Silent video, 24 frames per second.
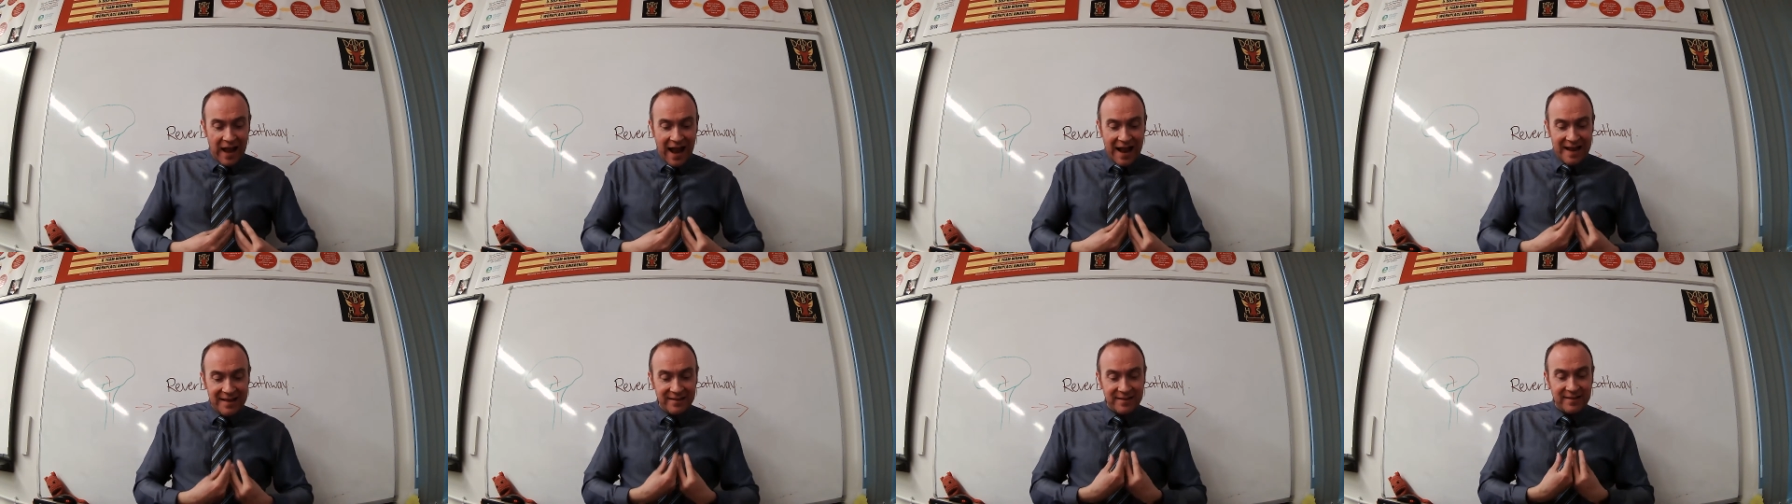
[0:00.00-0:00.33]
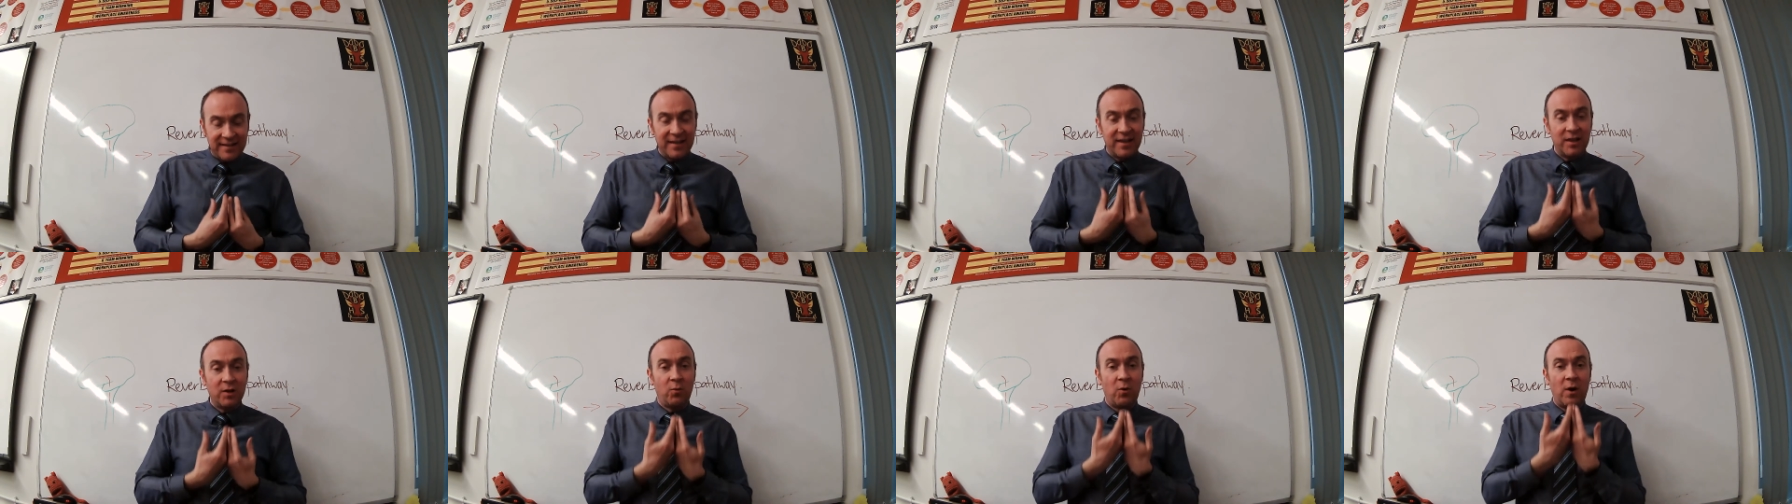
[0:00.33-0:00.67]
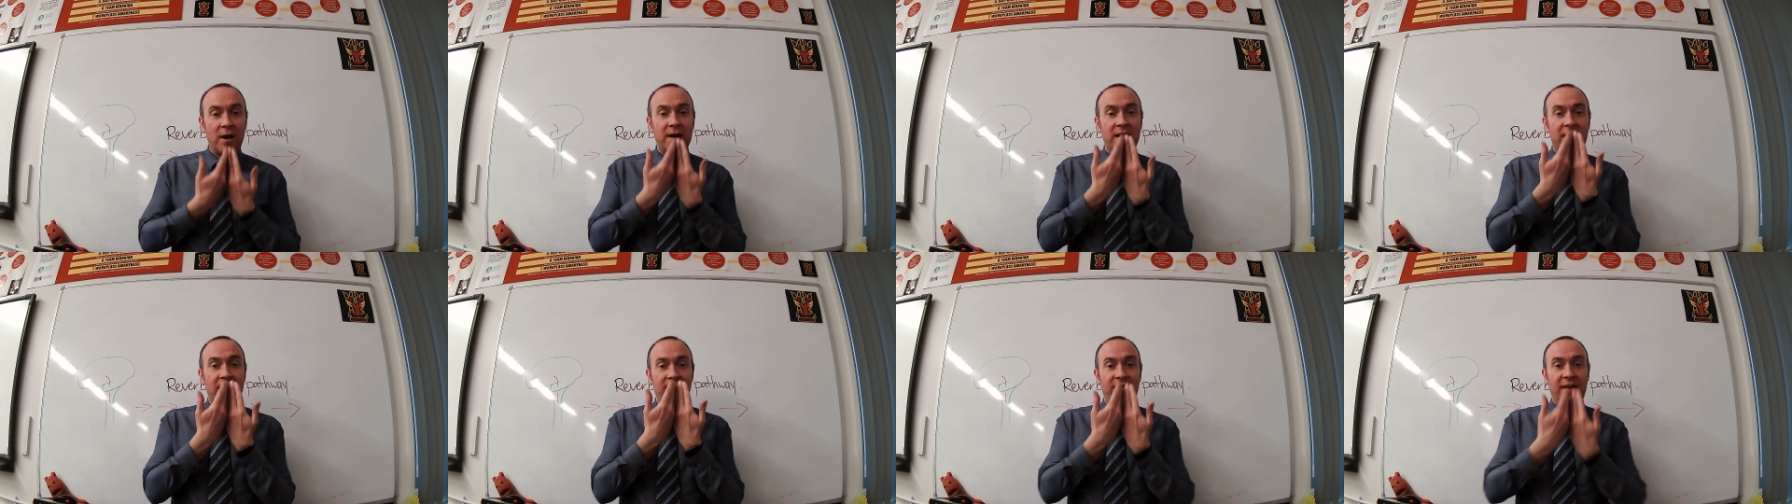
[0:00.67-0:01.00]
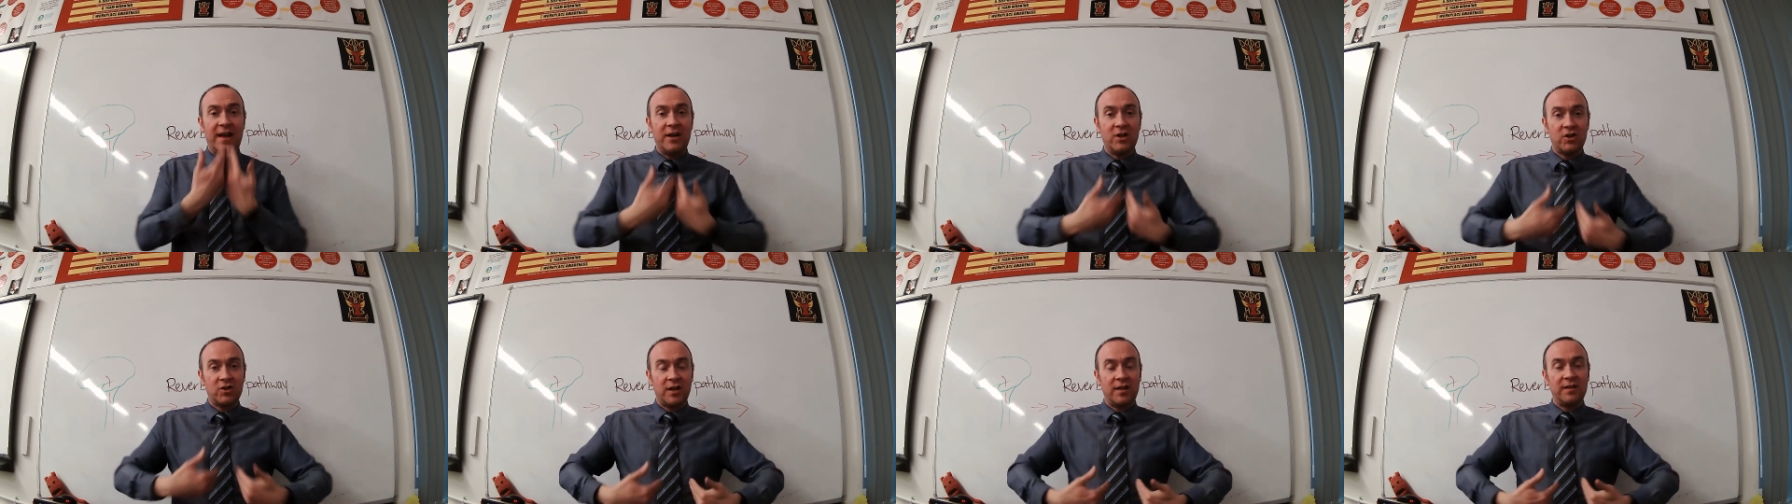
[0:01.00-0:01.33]

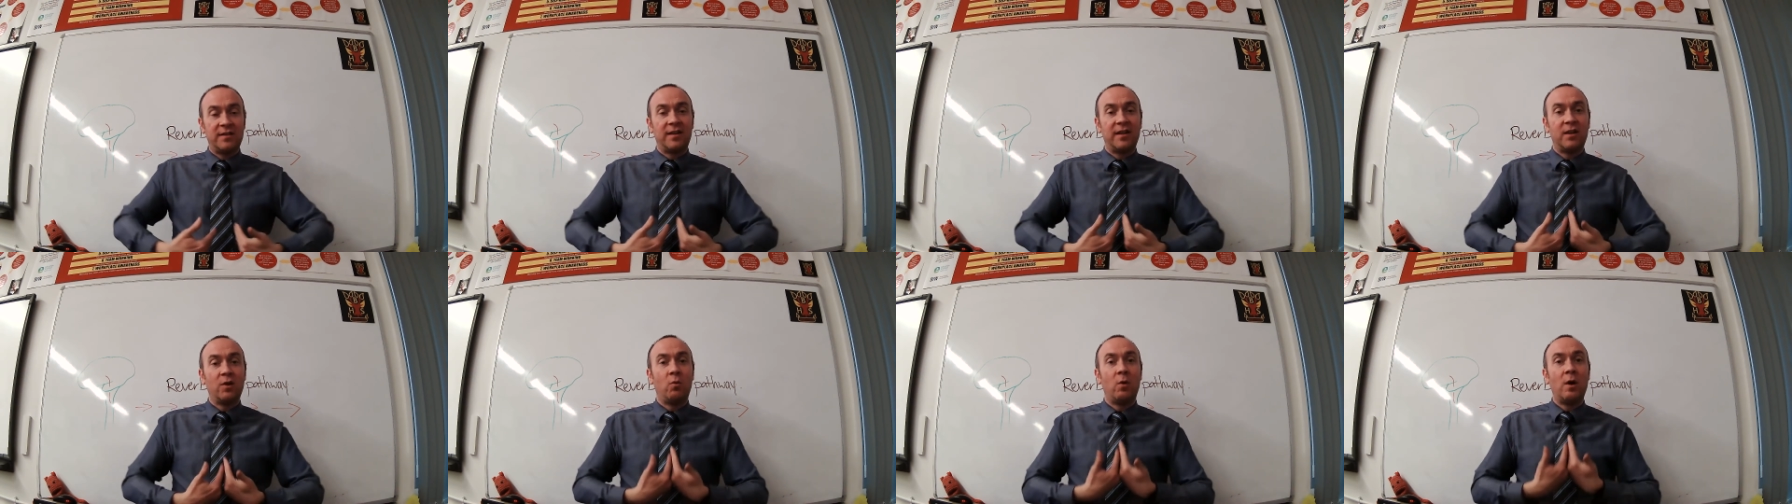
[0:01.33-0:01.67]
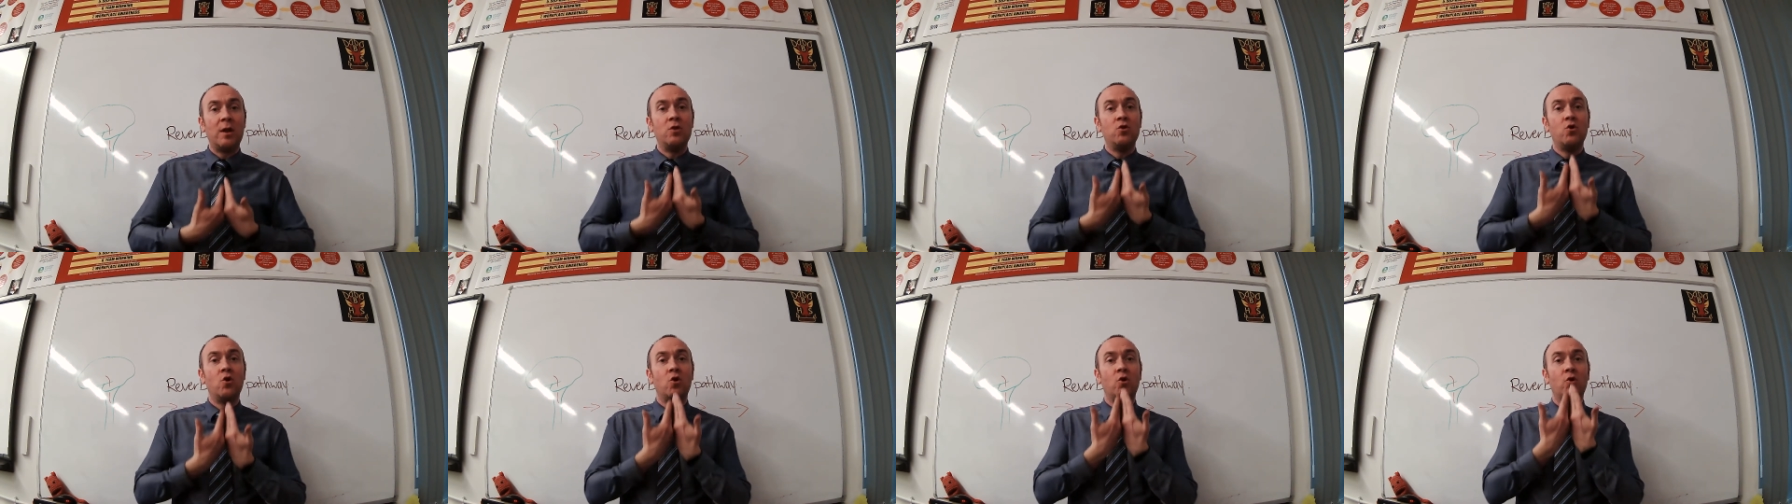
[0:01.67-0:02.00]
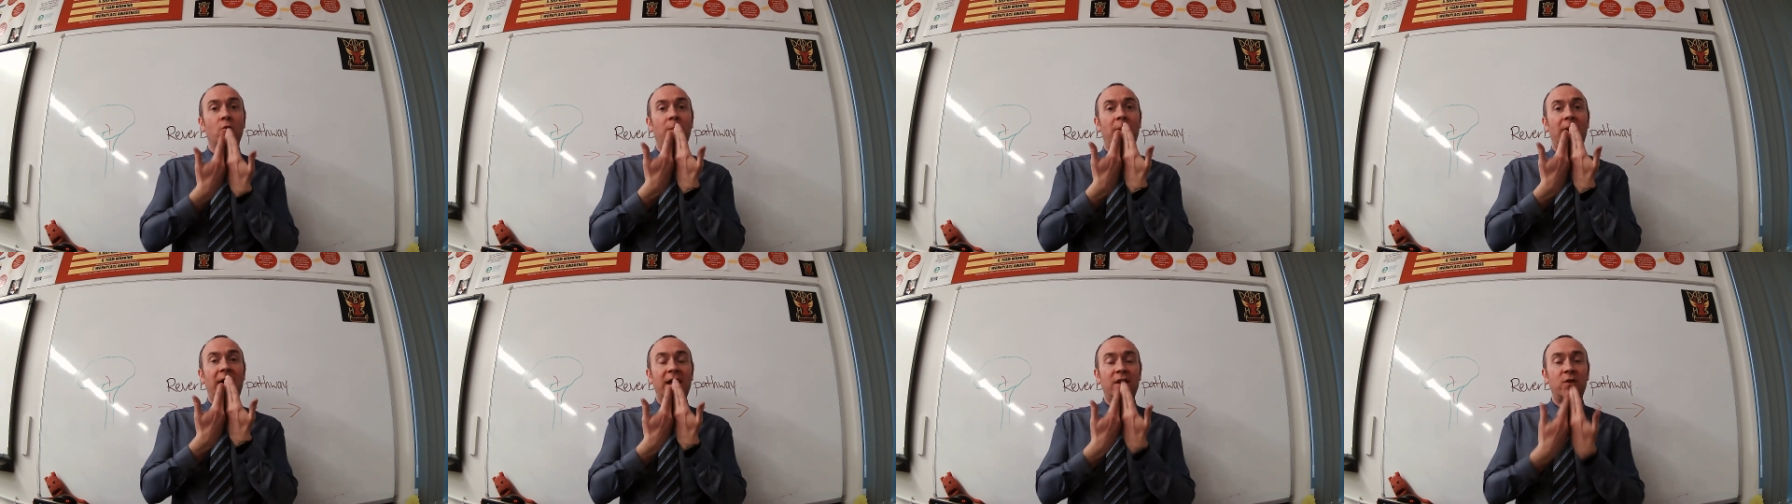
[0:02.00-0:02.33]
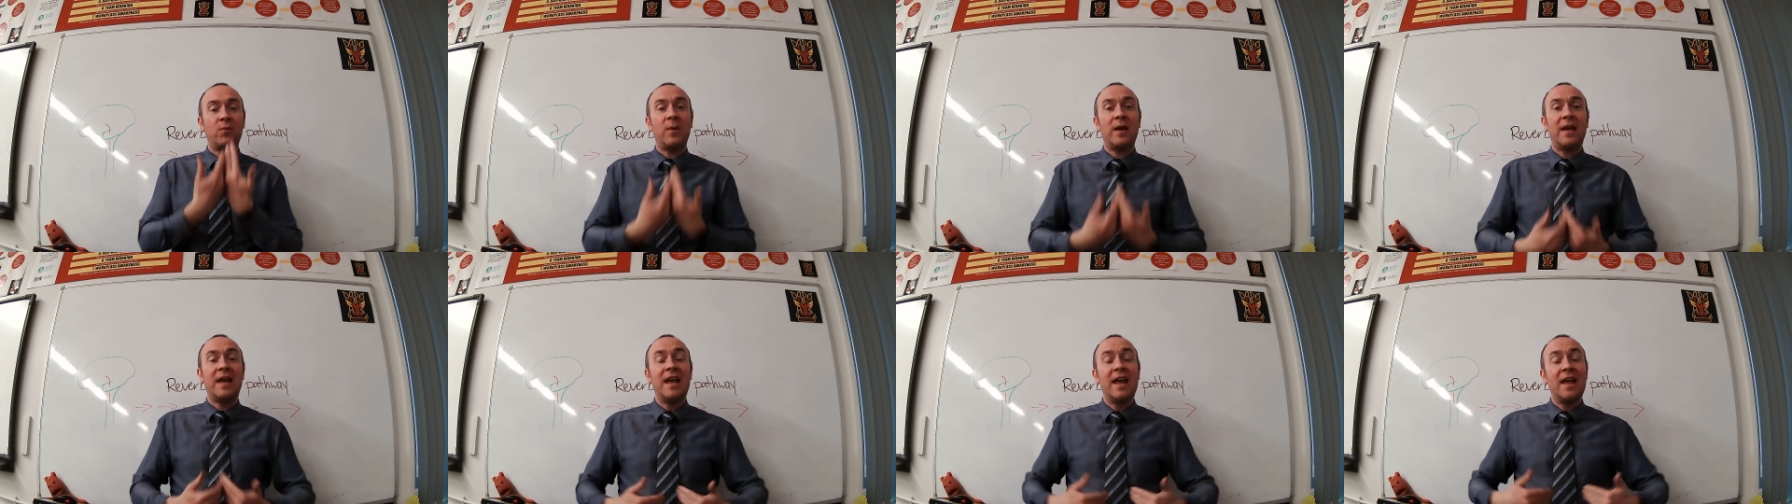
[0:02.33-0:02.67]
eventually into the one neural
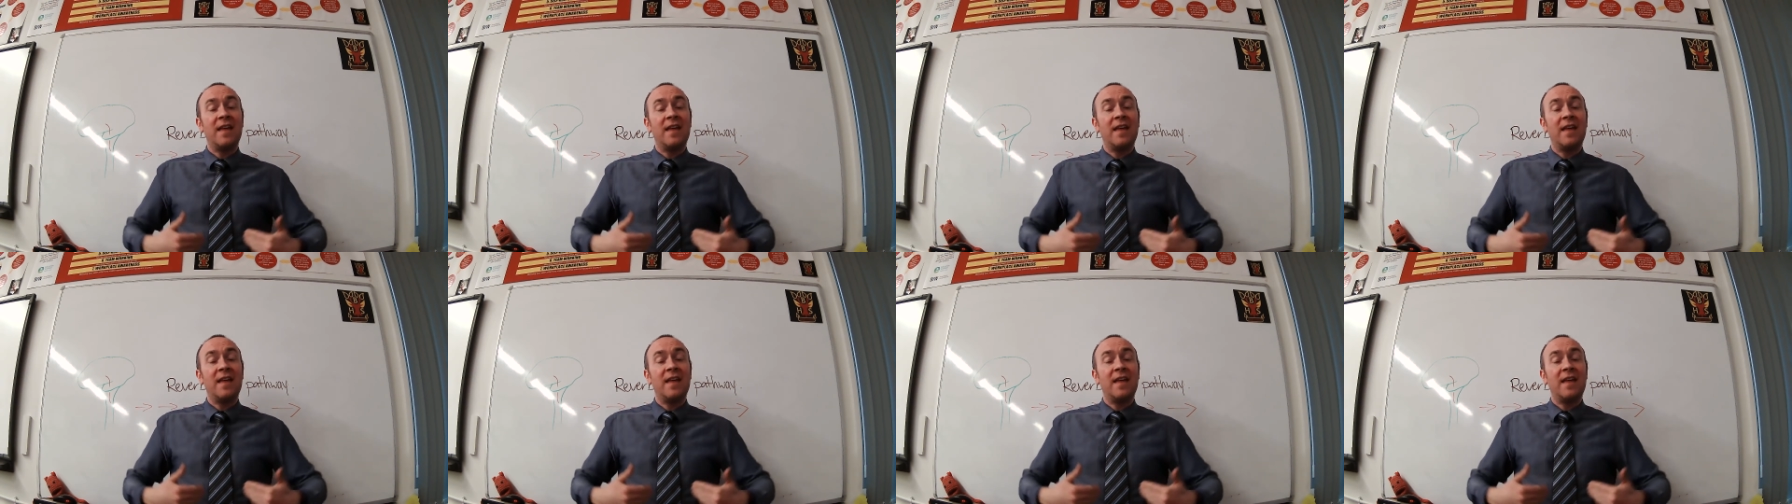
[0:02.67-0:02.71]
pathway.